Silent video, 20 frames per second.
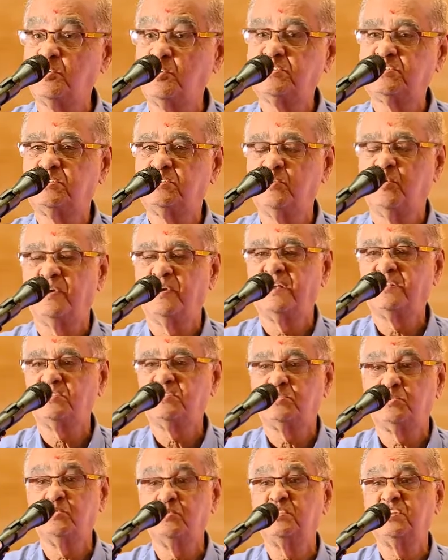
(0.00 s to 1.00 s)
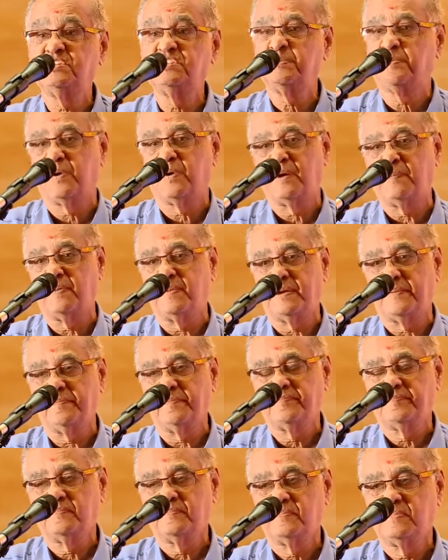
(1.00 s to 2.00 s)
good students do this
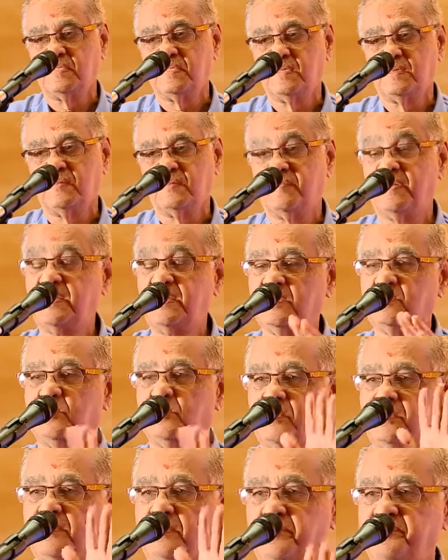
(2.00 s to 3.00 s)
problem, very good.